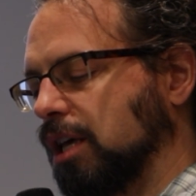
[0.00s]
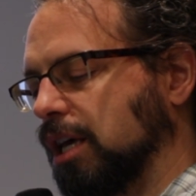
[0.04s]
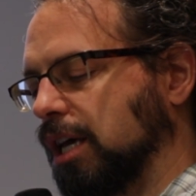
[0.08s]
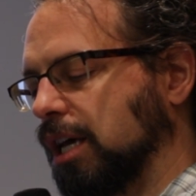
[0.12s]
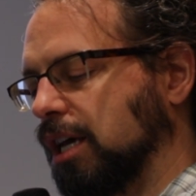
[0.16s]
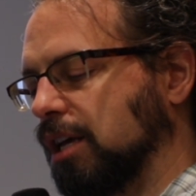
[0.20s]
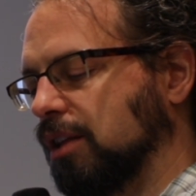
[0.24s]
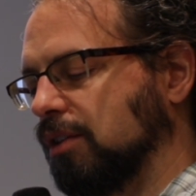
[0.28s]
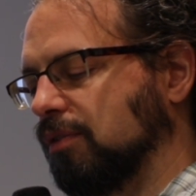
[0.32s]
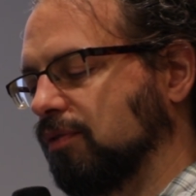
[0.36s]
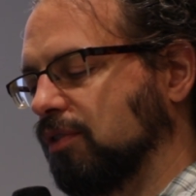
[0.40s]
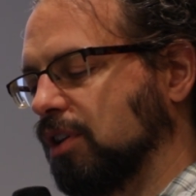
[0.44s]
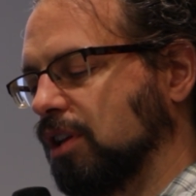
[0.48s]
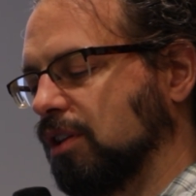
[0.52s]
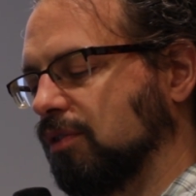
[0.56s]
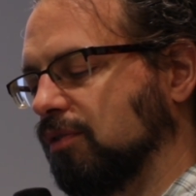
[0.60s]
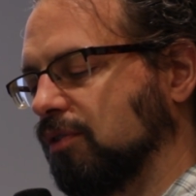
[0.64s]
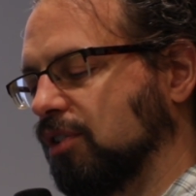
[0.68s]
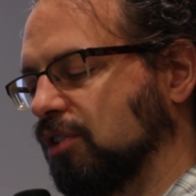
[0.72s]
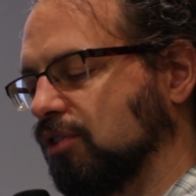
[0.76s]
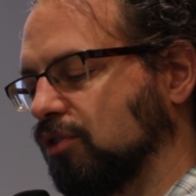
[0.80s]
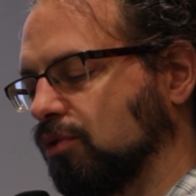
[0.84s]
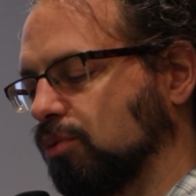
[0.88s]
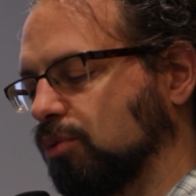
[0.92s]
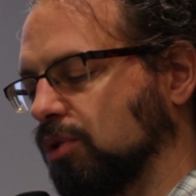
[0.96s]
And then
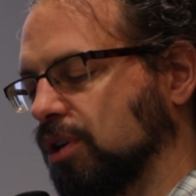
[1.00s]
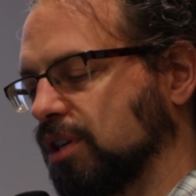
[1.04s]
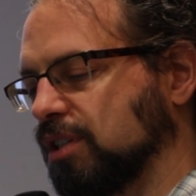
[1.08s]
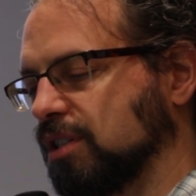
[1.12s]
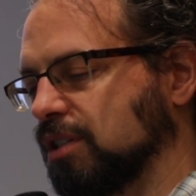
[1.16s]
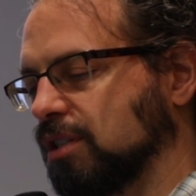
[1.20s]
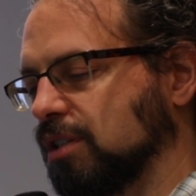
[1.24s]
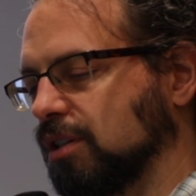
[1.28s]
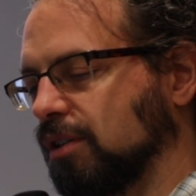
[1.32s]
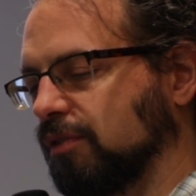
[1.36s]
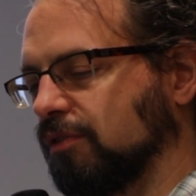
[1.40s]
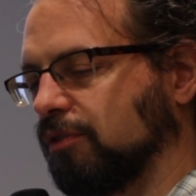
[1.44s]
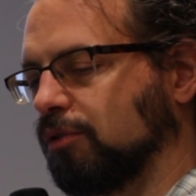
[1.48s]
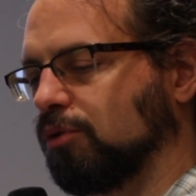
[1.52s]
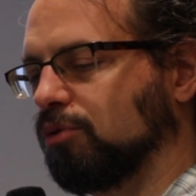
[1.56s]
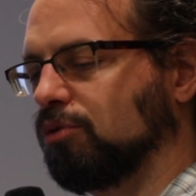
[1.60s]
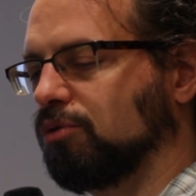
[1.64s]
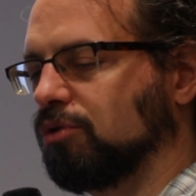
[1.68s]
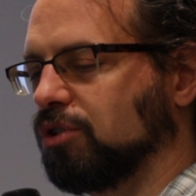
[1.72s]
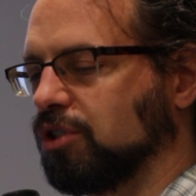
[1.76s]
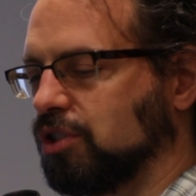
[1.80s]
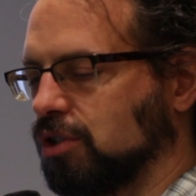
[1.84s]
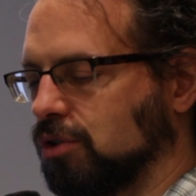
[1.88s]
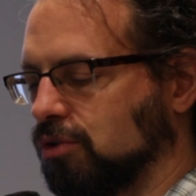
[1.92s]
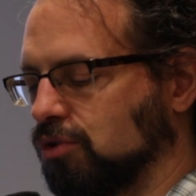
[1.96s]
this was, of
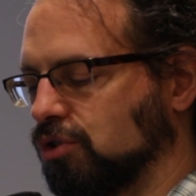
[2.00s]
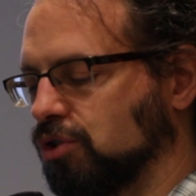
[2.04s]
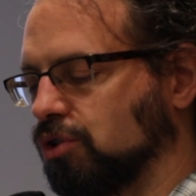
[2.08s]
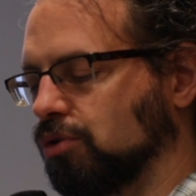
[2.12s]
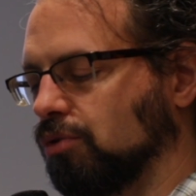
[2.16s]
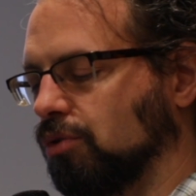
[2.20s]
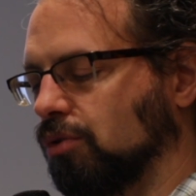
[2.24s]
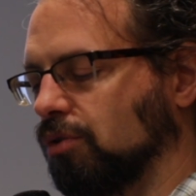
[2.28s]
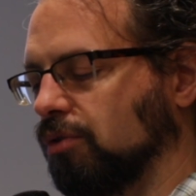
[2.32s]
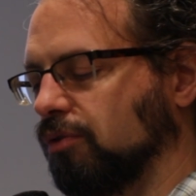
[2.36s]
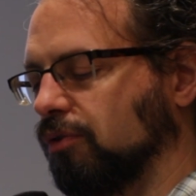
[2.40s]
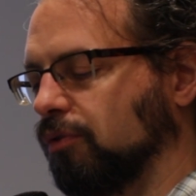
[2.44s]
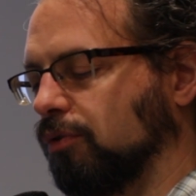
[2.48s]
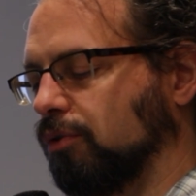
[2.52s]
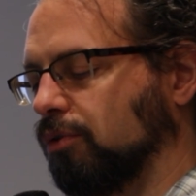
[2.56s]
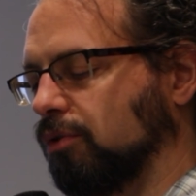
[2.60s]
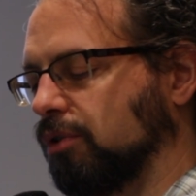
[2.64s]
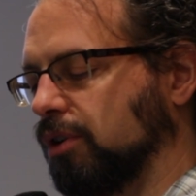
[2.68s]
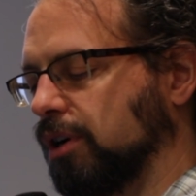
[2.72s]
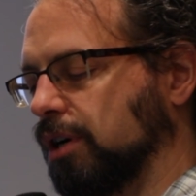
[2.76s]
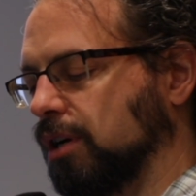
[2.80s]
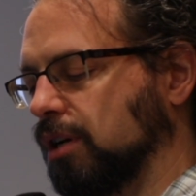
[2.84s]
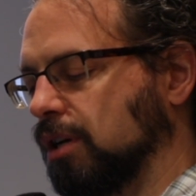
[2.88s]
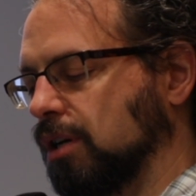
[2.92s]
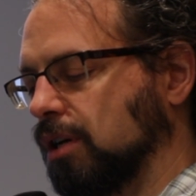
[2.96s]
course, controlled
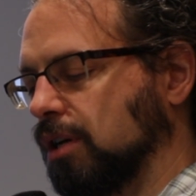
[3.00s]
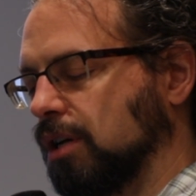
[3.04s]
for